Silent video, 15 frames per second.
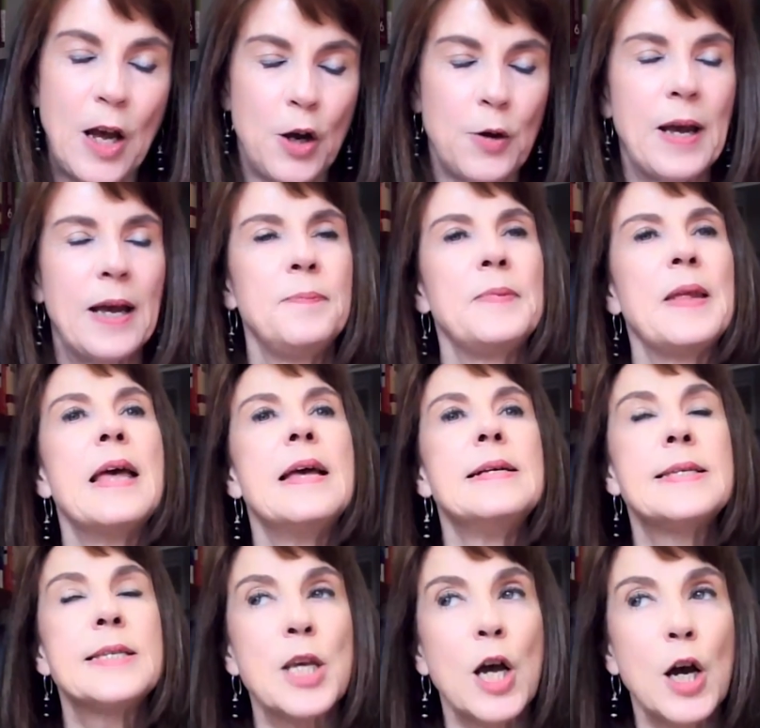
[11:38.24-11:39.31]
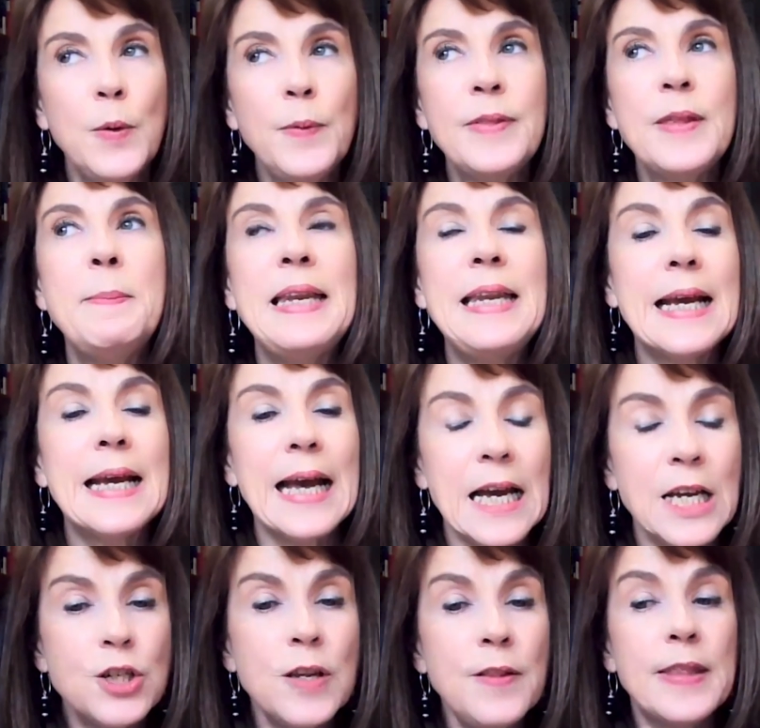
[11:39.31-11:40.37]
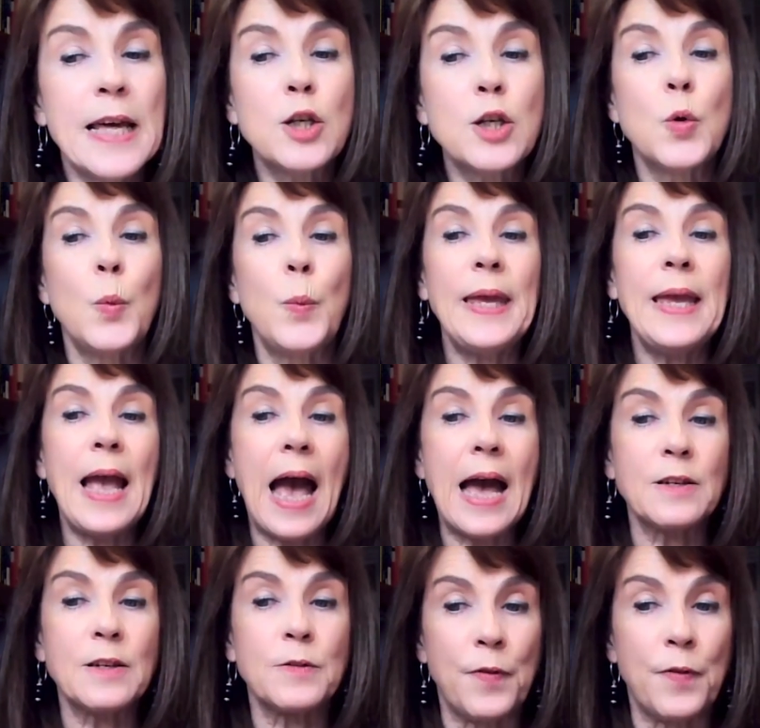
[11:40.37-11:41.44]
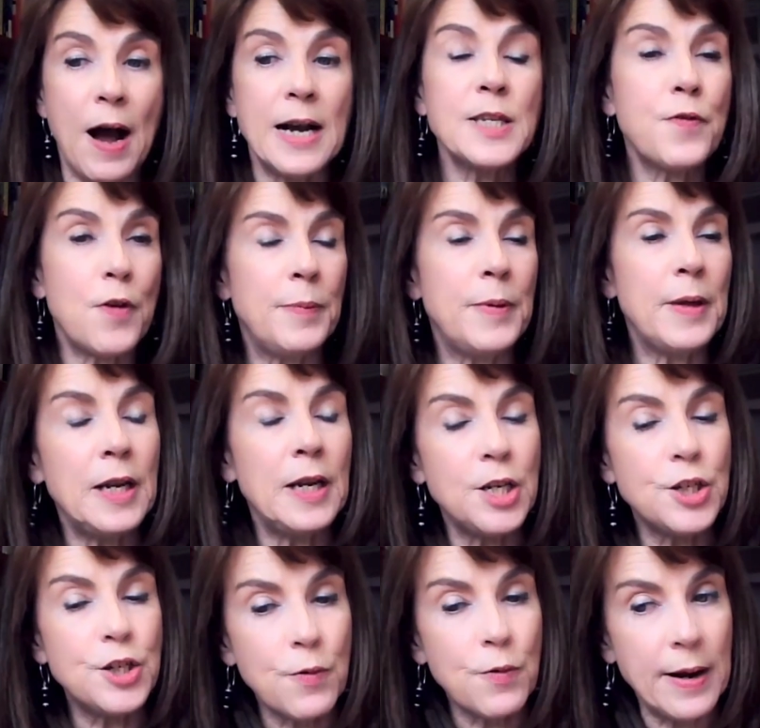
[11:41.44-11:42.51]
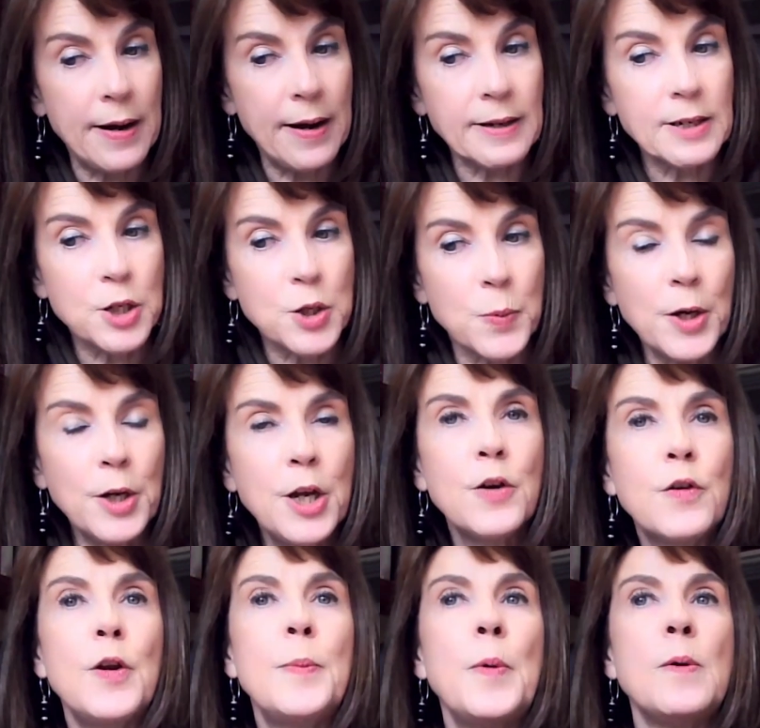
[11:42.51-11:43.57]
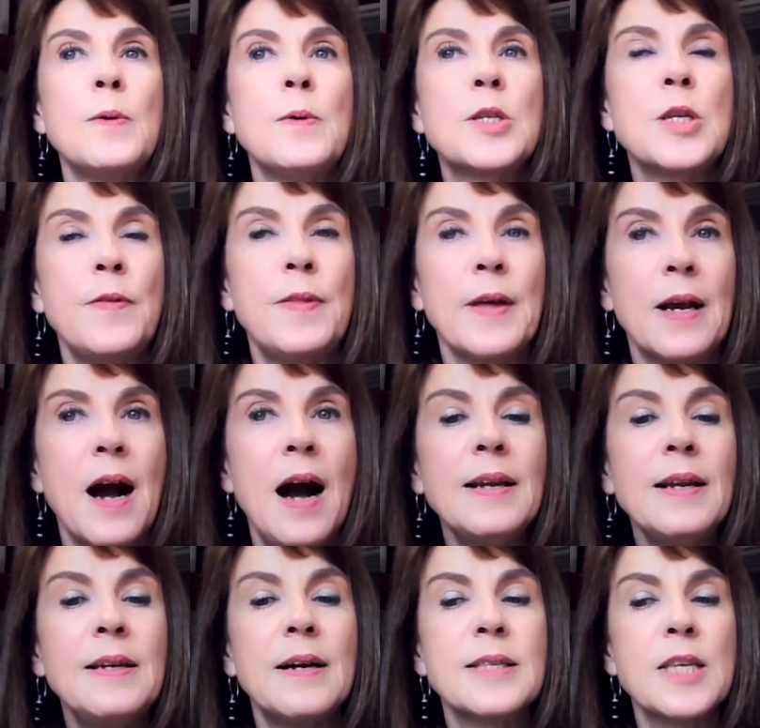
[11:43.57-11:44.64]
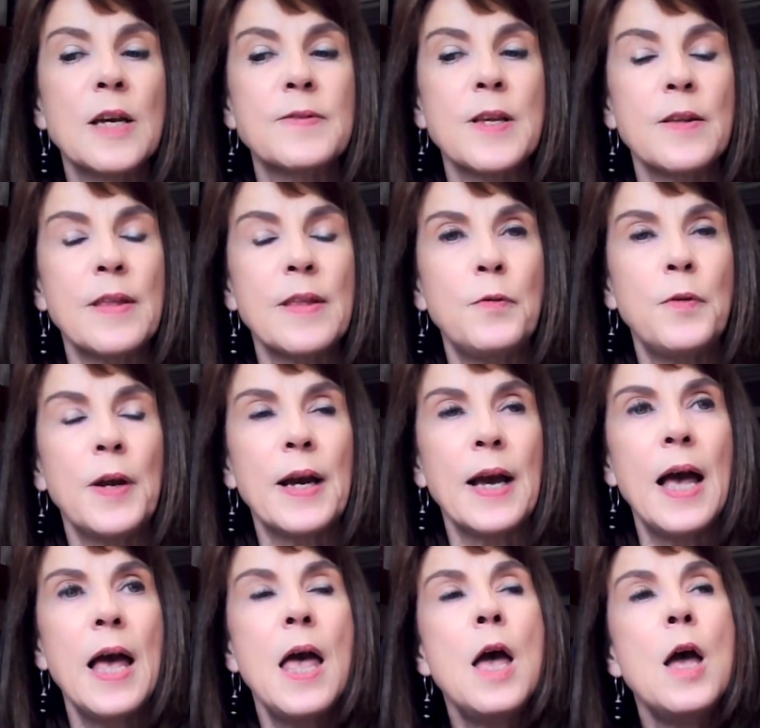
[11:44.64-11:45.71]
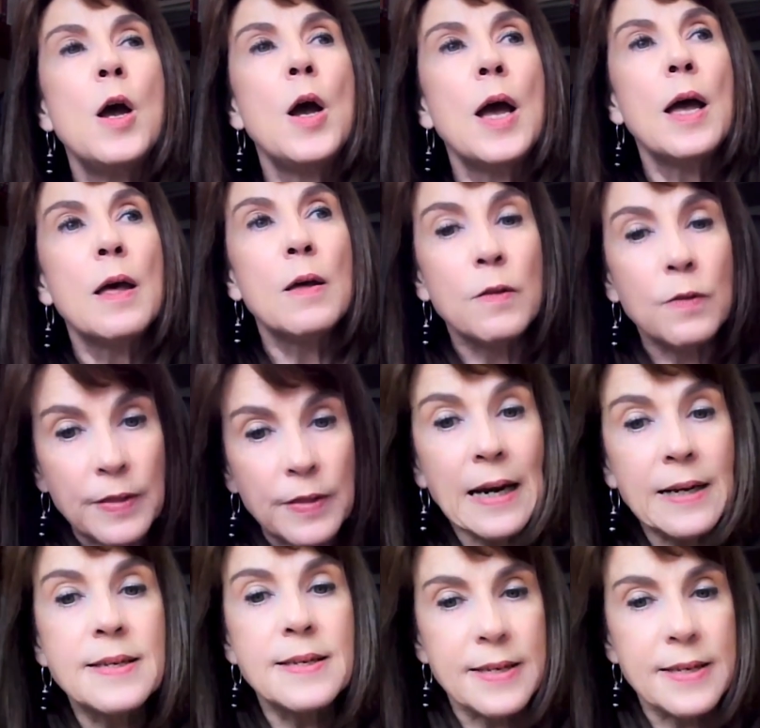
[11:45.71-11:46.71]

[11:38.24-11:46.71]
Okay, so the medication that we advise from the Allergic Rhinitis Working Group, also the guidelines of South Africa, that is